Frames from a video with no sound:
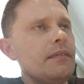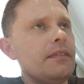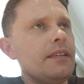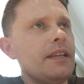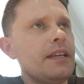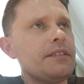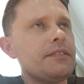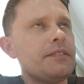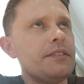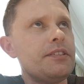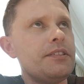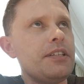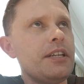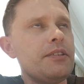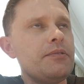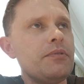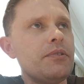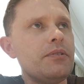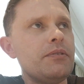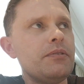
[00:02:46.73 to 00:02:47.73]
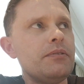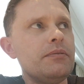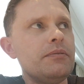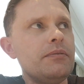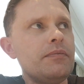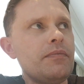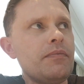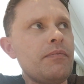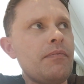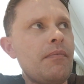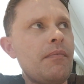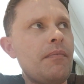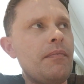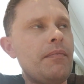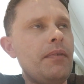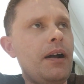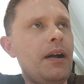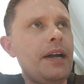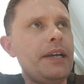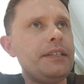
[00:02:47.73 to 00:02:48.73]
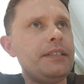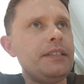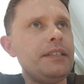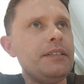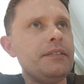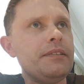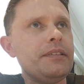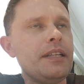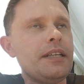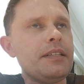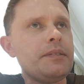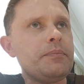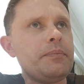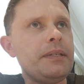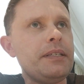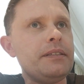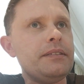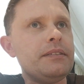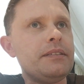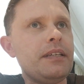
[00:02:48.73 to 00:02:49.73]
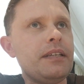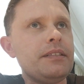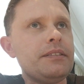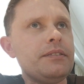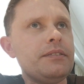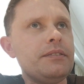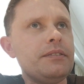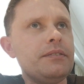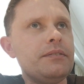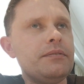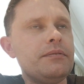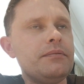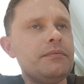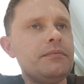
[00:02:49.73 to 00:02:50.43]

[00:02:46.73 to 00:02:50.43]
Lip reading: that's the general idea, and that's been tested